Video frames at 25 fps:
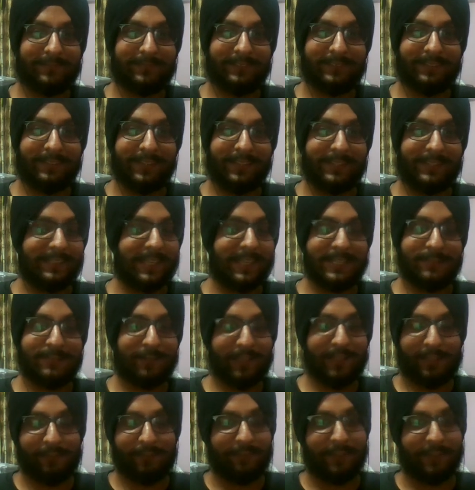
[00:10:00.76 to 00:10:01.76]
That's what
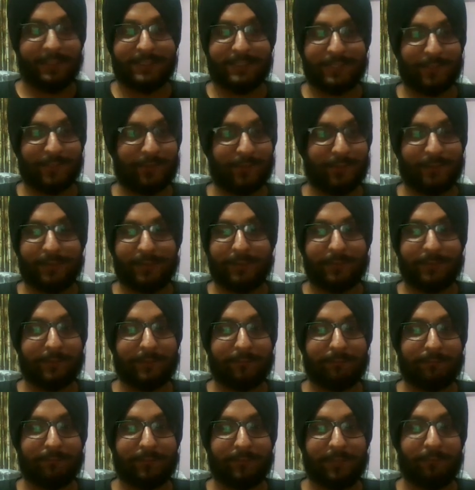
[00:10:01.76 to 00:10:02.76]
I feel.
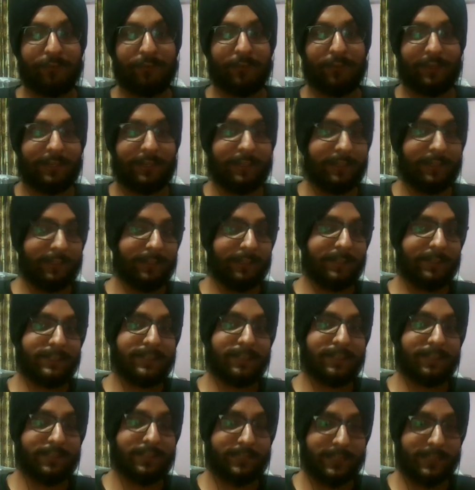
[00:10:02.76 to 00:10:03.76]
So if you're really
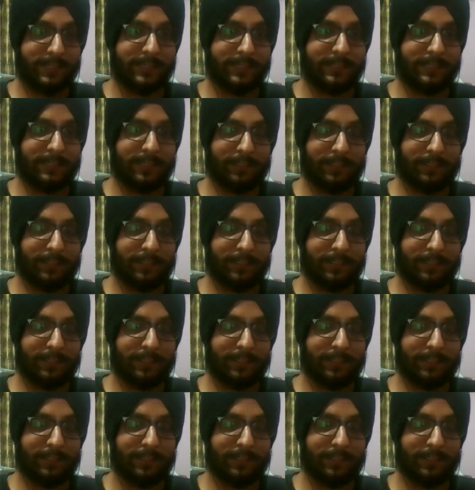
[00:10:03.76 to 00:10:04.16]
interested in just the